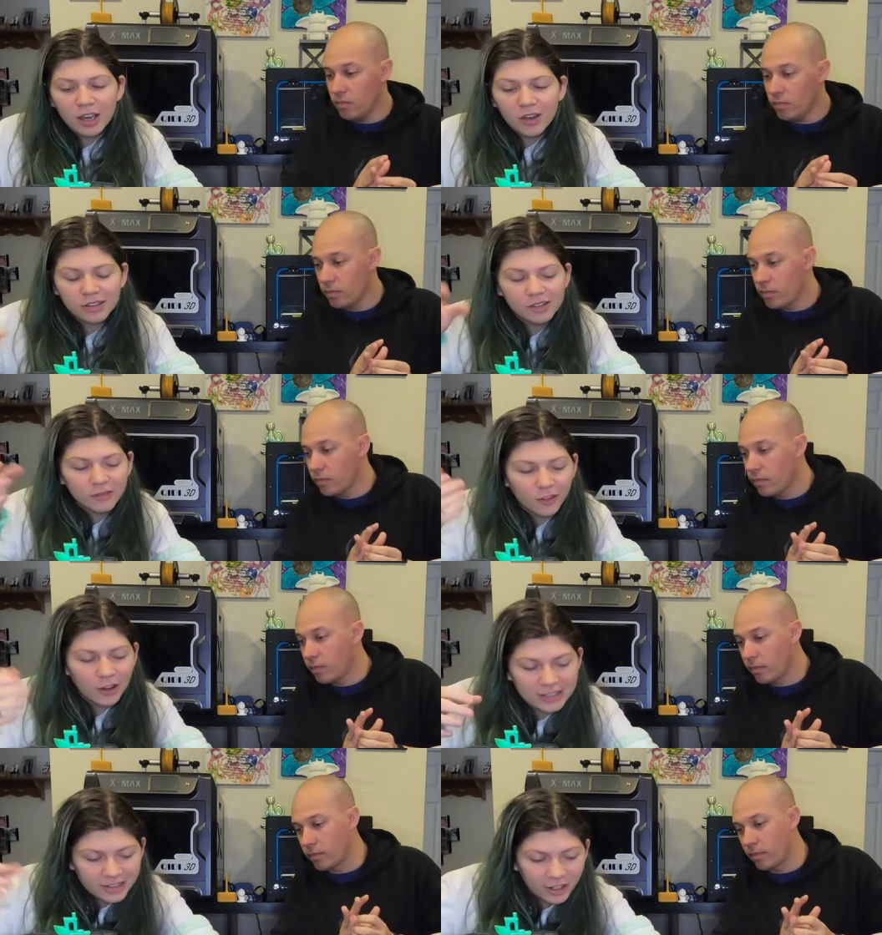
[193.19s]
Speaker 1: we go to the
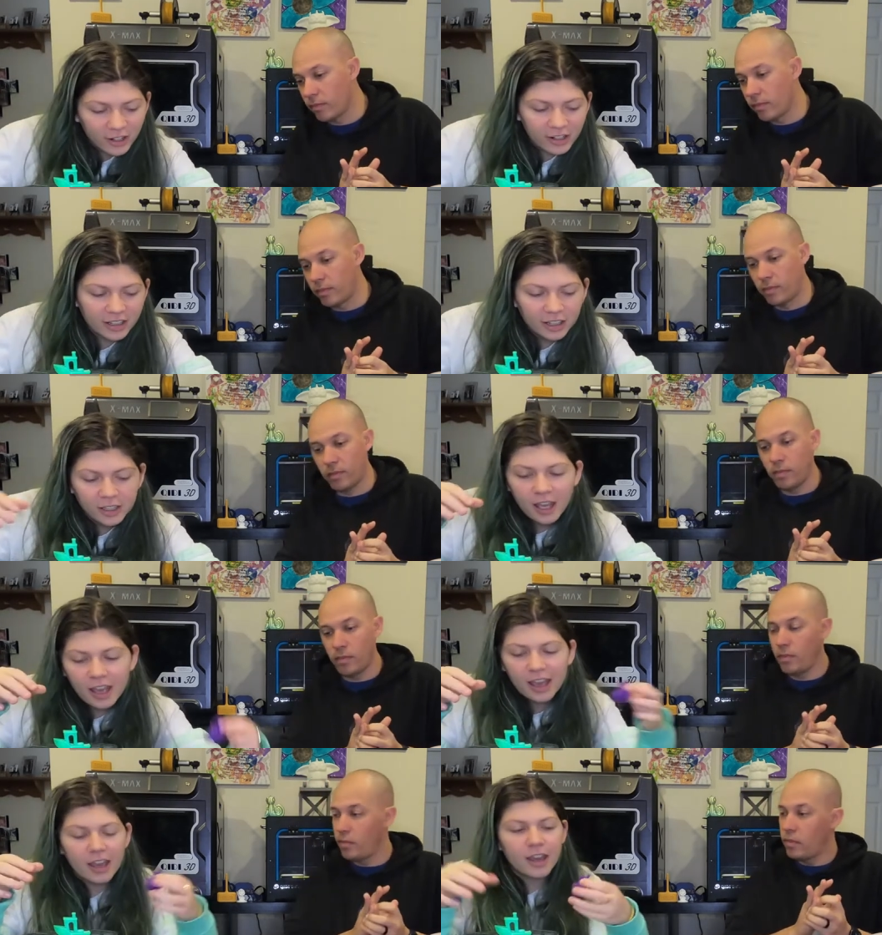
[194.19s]
fluorescent green,
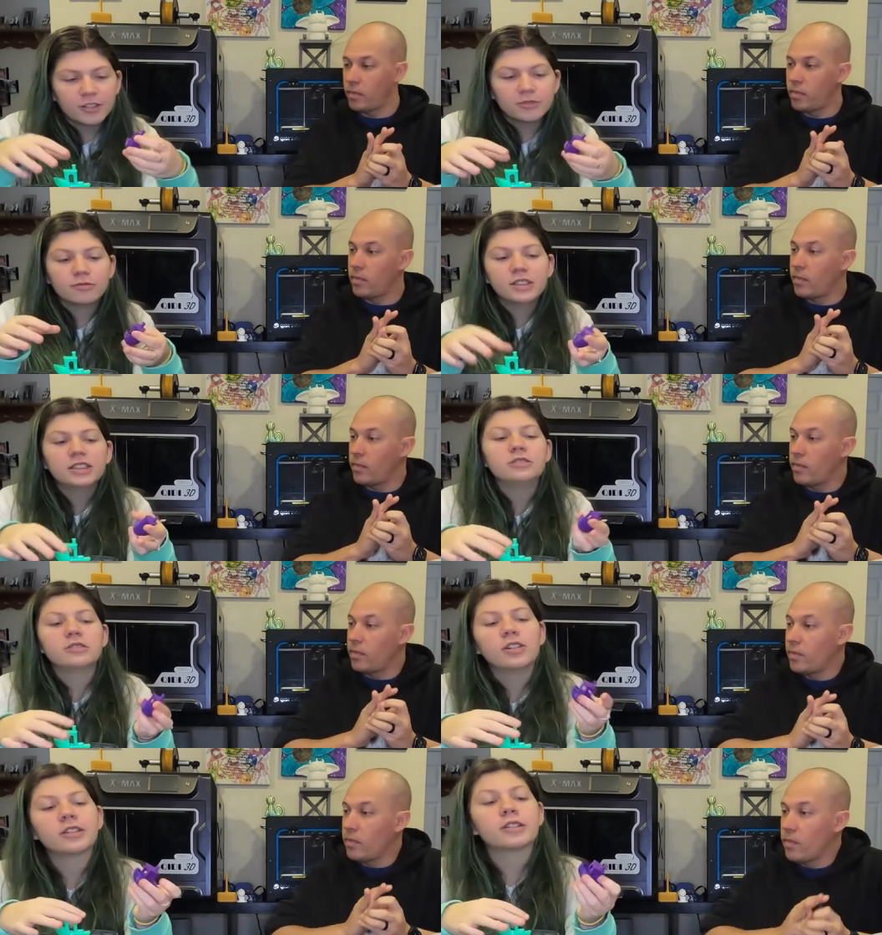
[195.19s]
and we
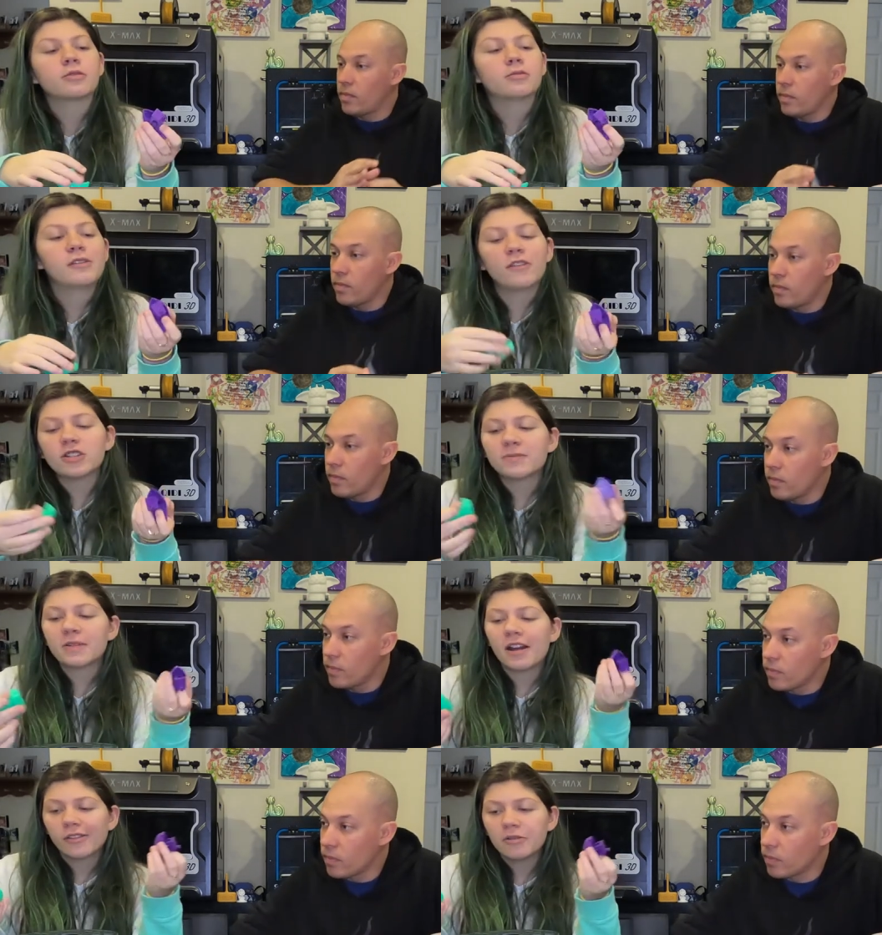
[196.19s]
first
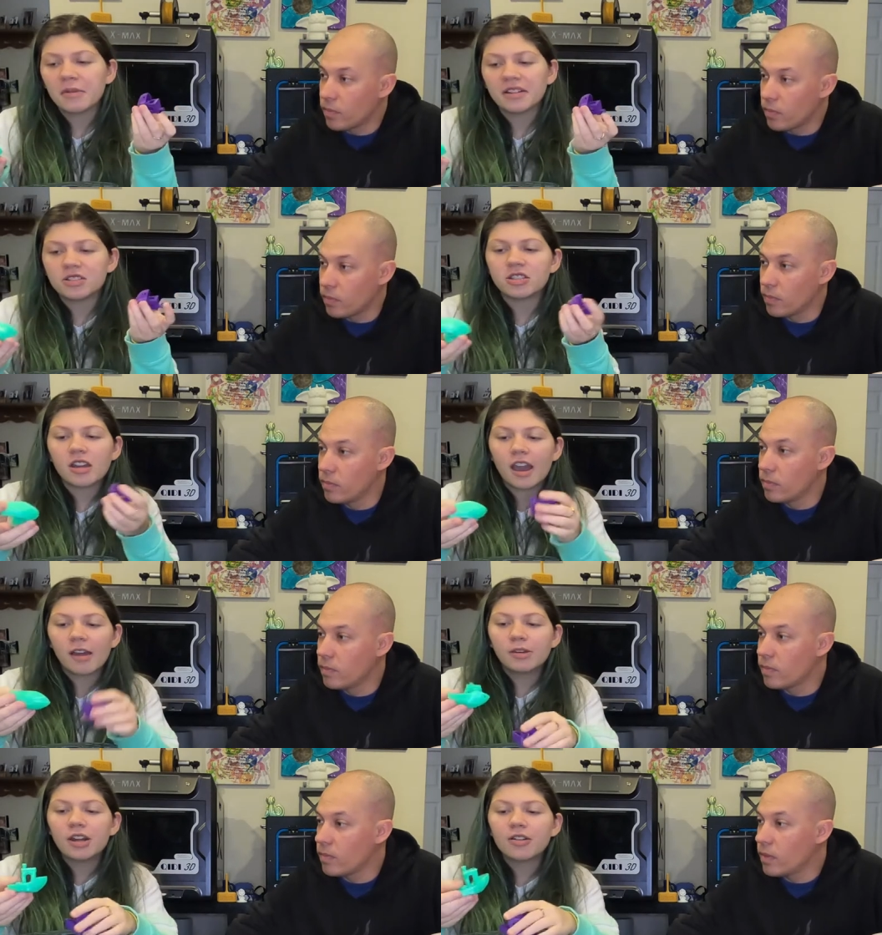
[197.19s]
print out the Benchy,
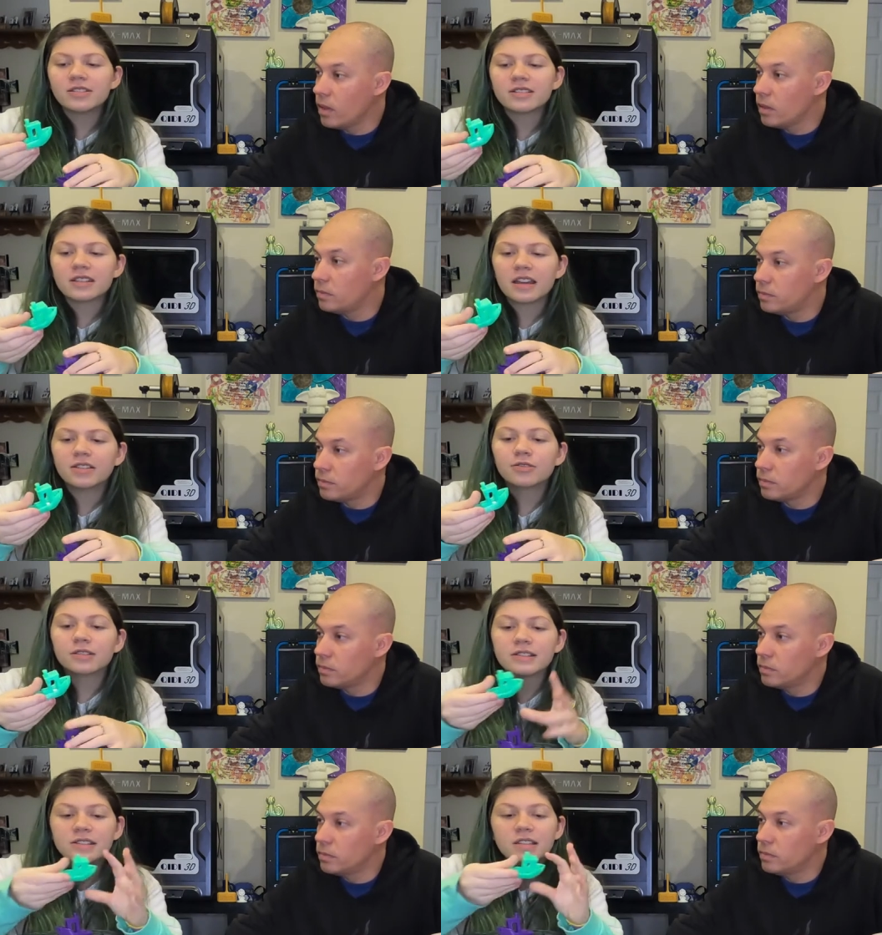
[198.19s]
and we notice that you
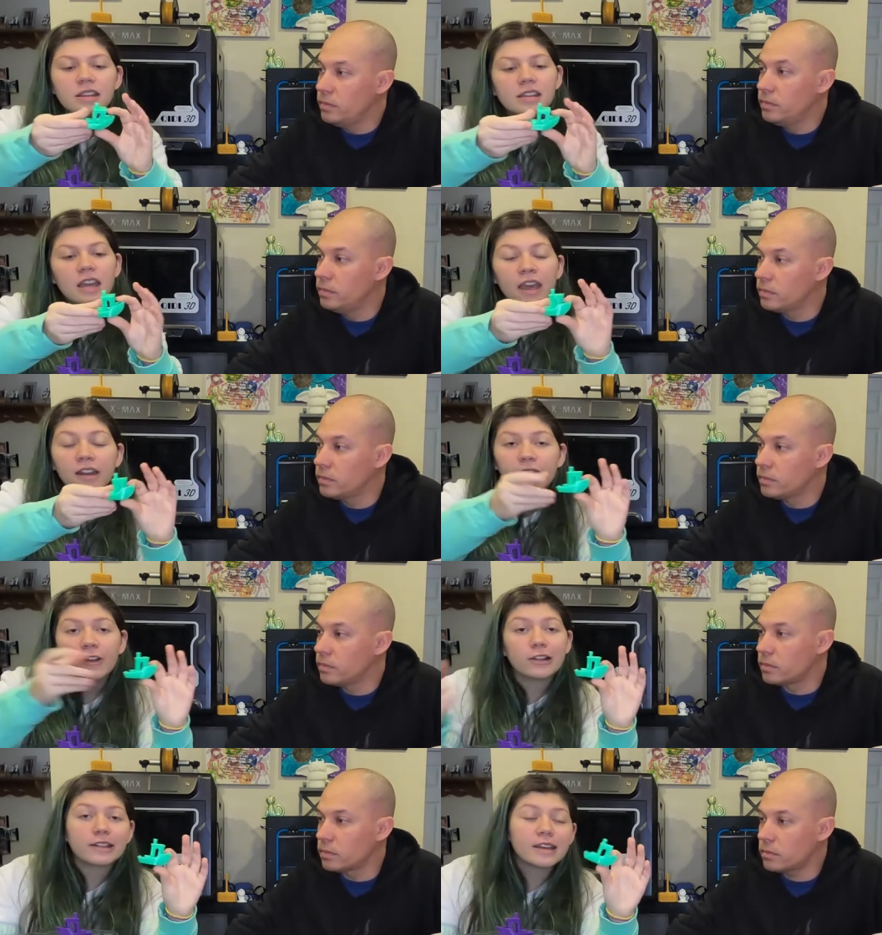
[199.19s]
can see the infill
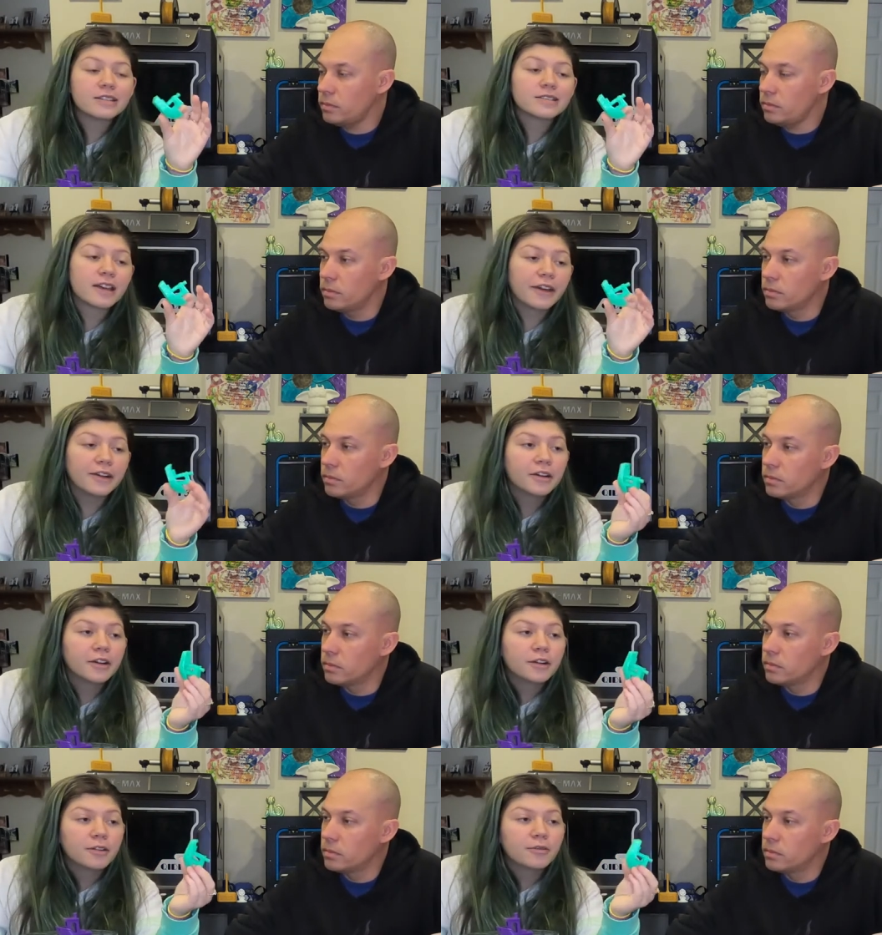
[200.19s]
on the inside,
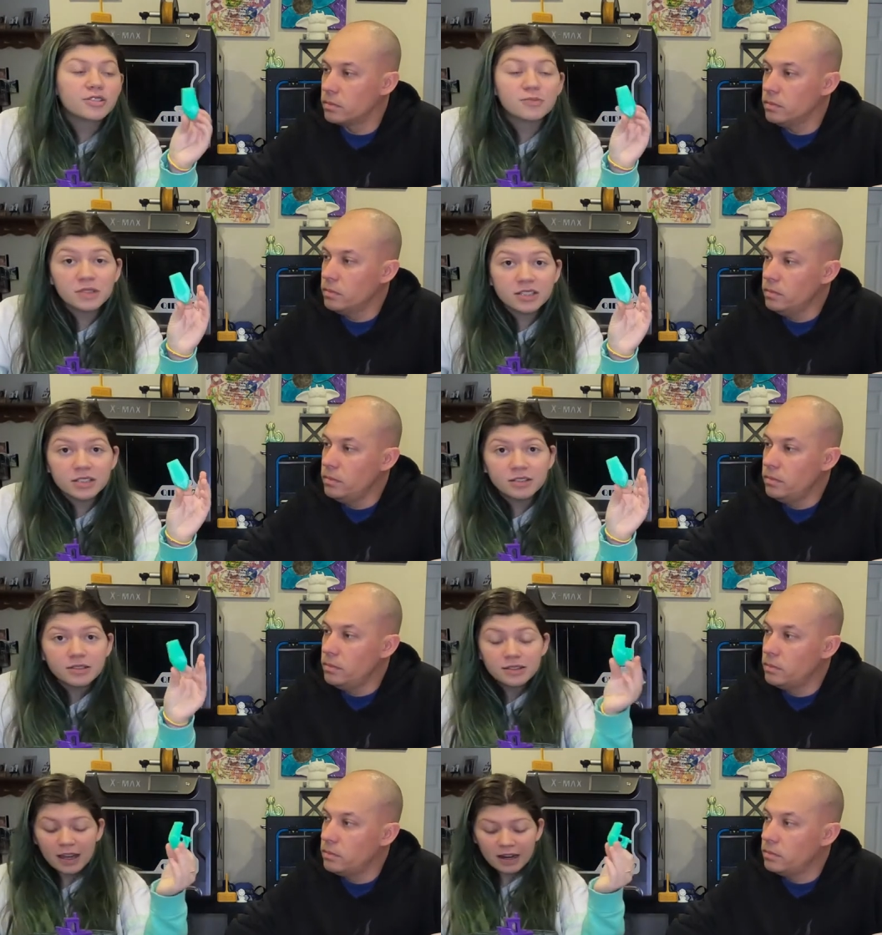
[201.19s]
which
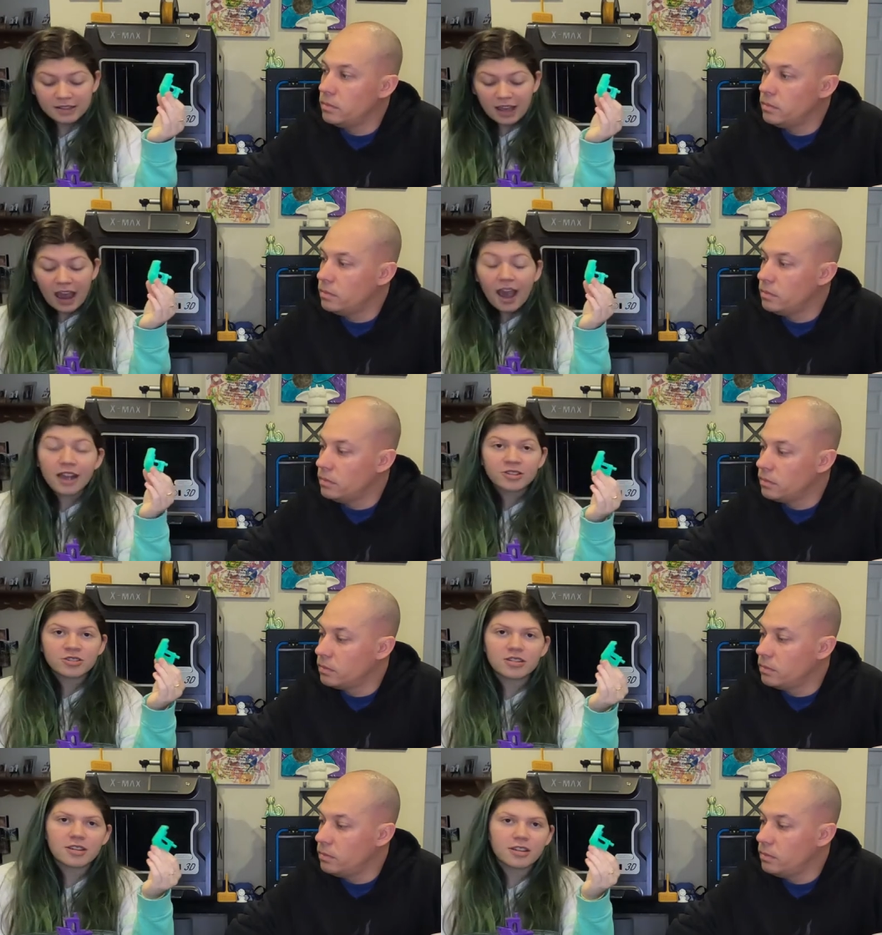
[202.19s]
means that it's
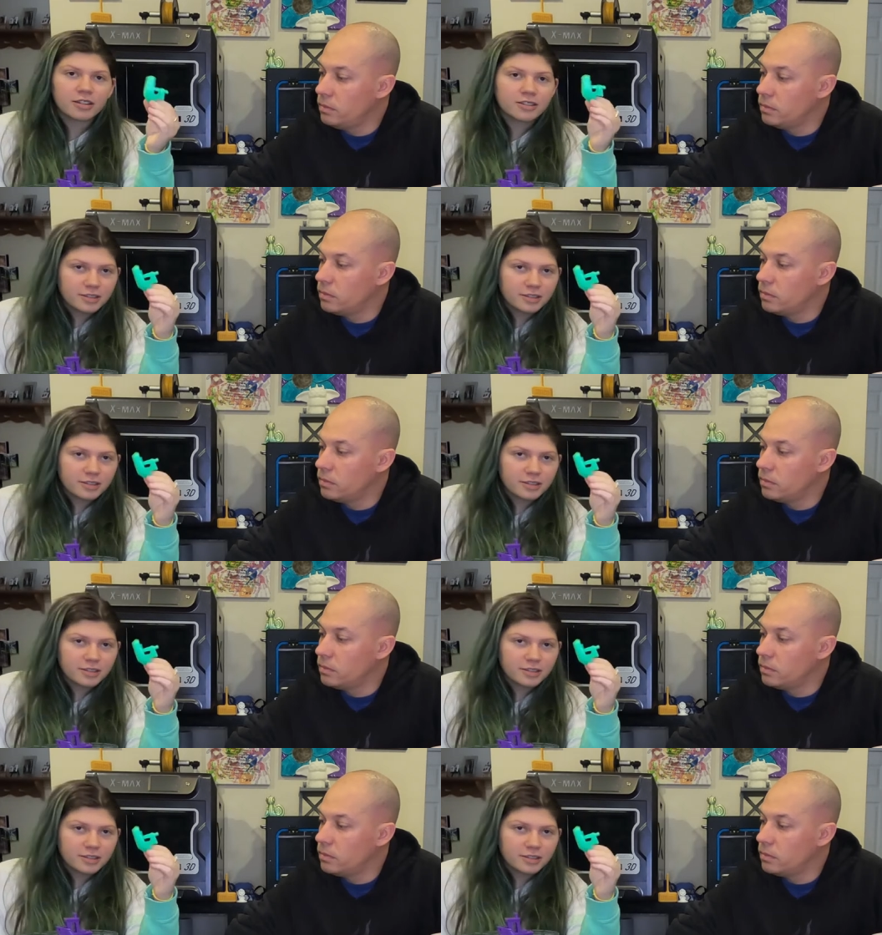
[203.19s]
actually